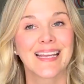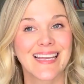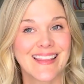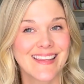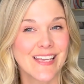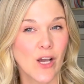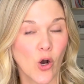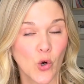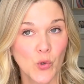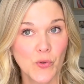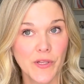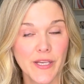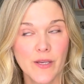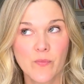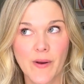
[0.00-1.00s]
In the
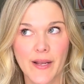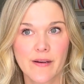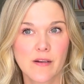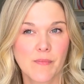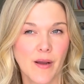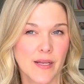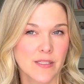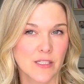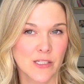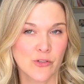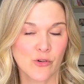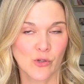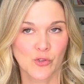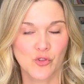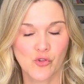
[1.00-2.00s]
only randomized
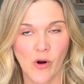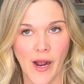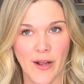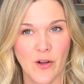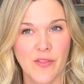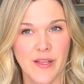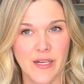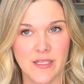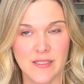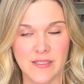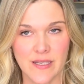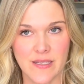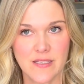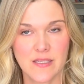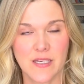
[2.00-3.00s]
controlled trial that
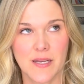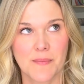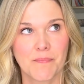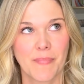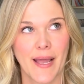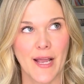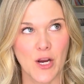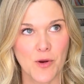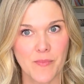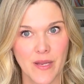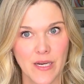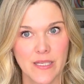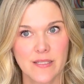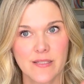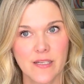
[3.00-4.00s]
exists to compare
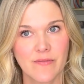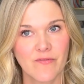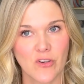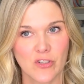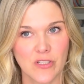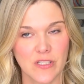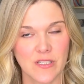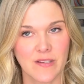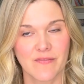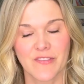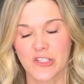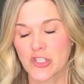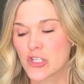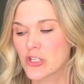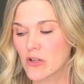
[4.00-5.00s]
mini stim versus
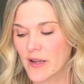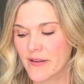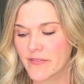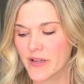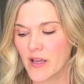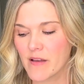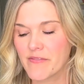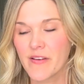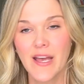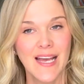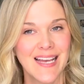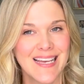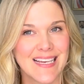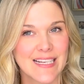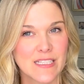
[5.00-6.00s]
conventional IVF,
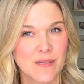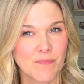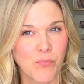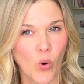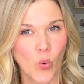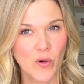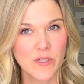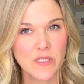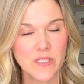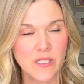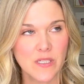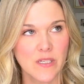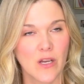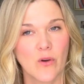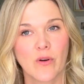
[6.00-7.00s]
it's important to
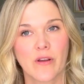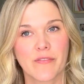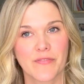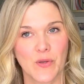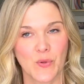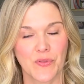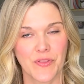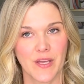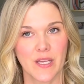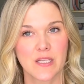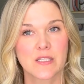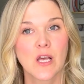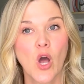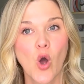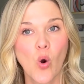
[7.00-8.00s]
note a few things.
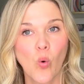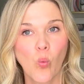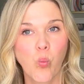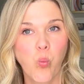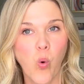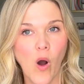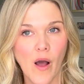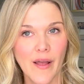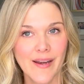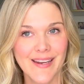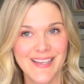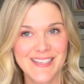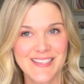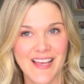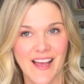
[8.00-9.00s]
One
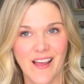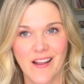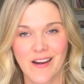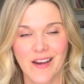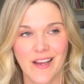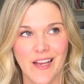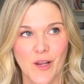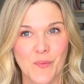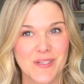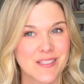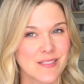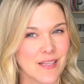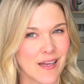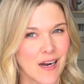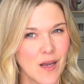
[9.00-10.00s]
is that it was
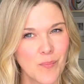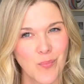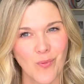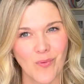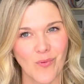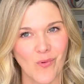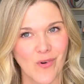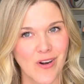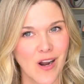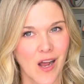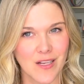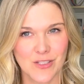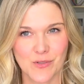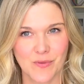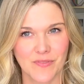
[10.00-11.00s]
set up
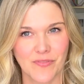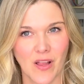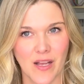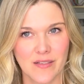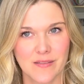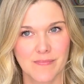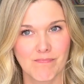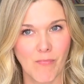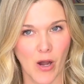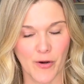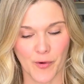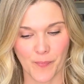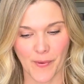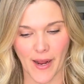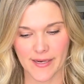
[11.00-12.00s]
not to reflect
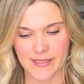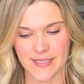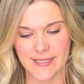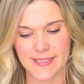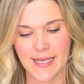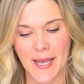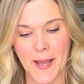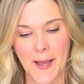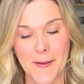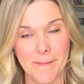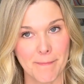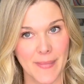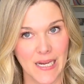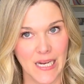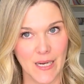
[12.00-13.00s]
modern practice,
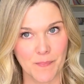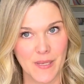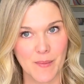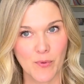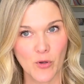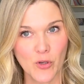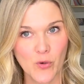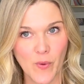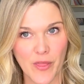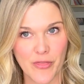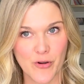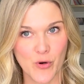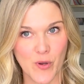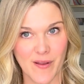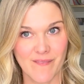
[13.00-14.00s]
meaning people who went
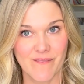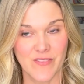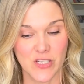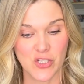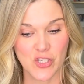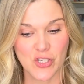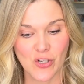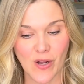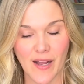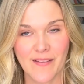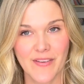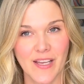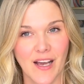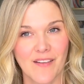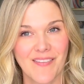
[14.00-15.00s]
through conventional
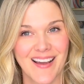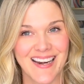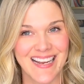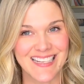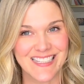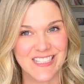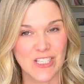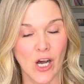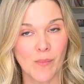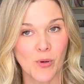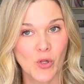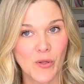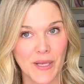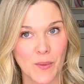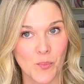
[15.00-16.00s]
IVF had a
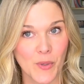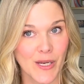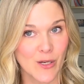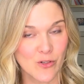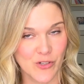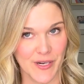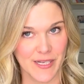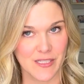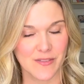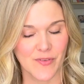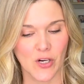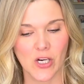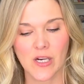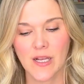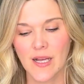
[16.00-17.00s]
double embryo
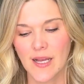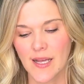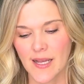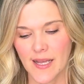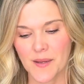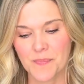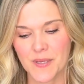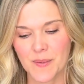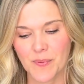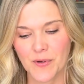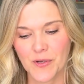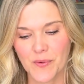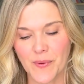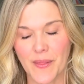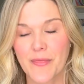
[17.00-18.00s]
transfer, and people
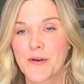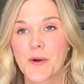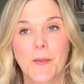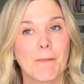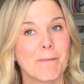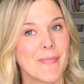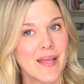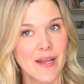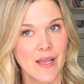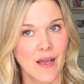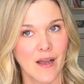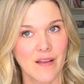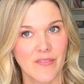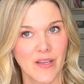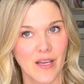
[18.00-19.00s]
who went through mini
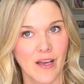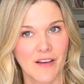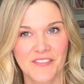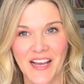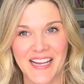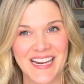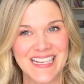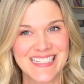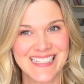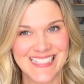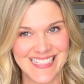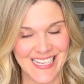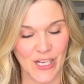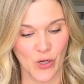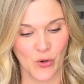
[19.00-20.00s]
IVF had a
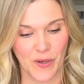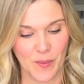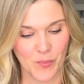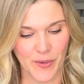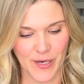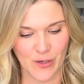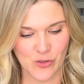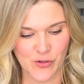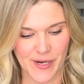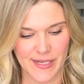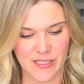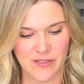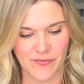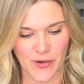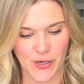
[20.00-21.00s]
single embryo
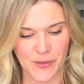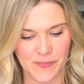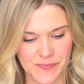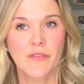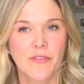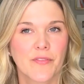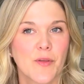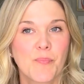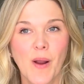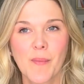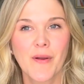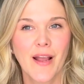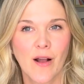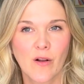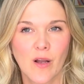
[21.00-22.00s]
transfer. The
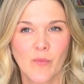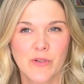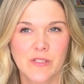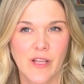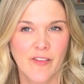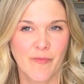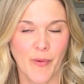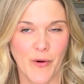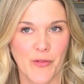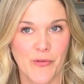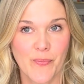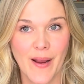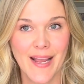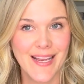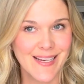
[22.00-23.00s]
primary outcome was live birth
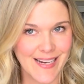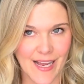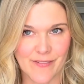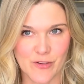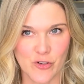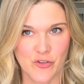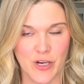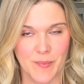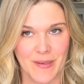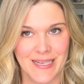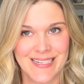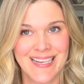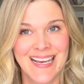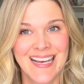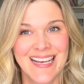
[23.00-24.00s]
rate after
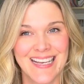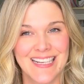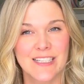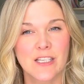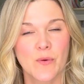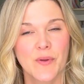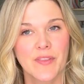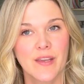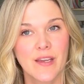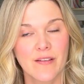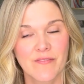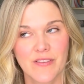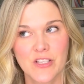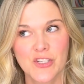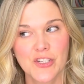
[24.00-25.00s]
treatment. And so, in the
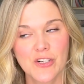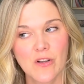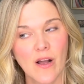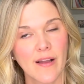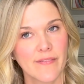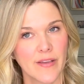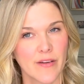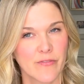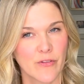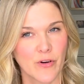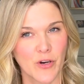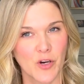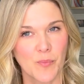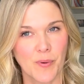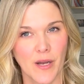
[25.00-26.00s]
conventional IVF
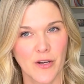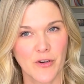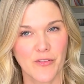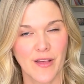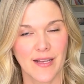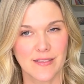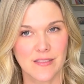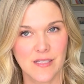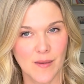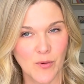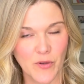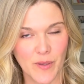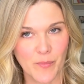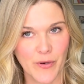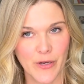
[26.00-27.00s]
group, under that
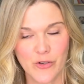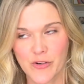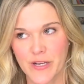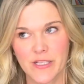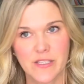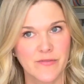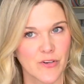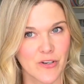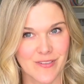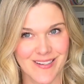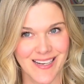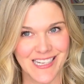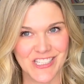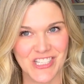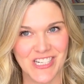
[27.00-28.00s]
double embryo transfer,
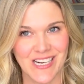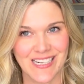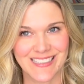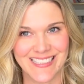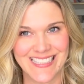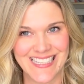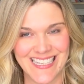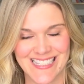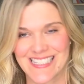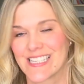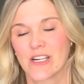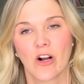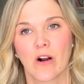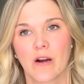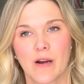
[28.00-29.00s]
not genetically tested
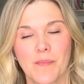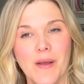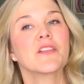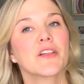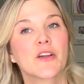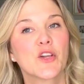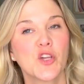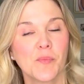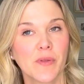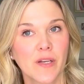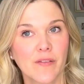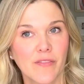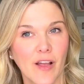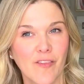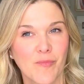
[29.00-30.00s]
arm, the
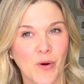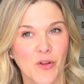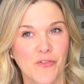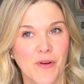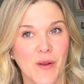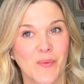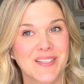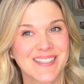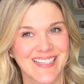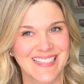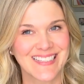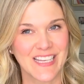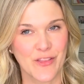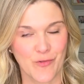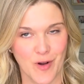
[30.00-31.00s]
cumulative live birth rate was
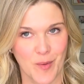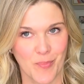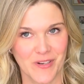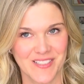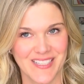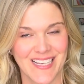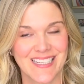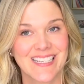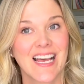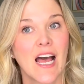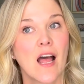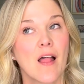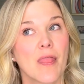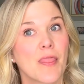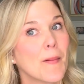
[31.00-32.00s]
63%.
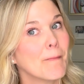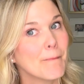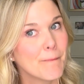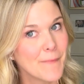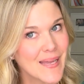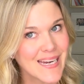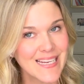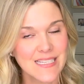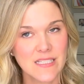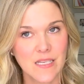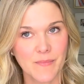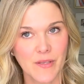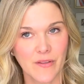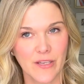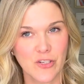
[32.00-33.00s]
The mini
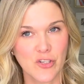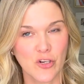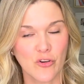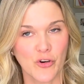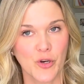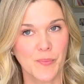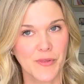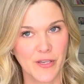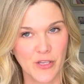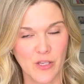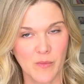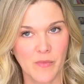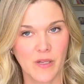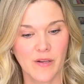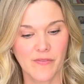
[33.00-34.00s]
stimulation group, the
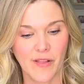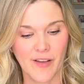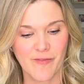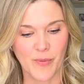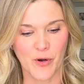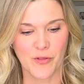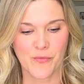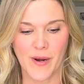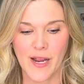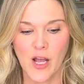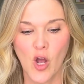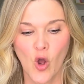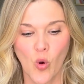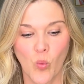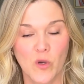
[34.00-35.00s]
cumulative live birth rate
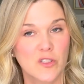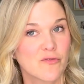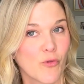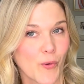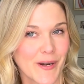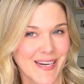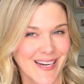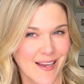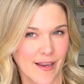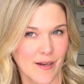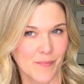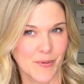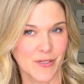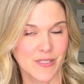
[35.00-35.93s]
was 49%.